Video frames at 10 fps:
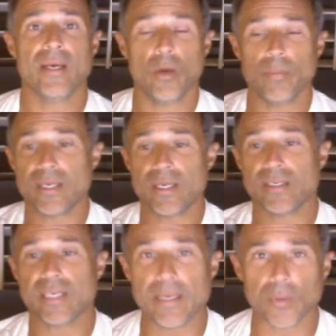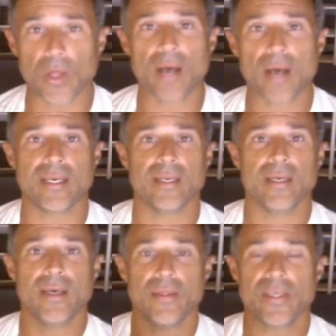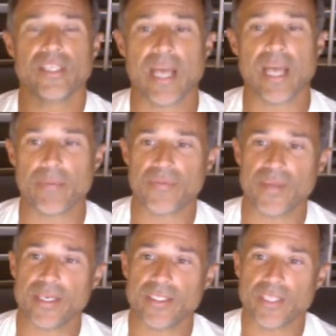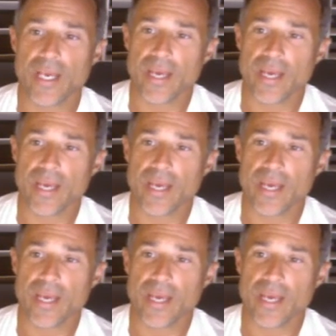Help me keep logging these type of things.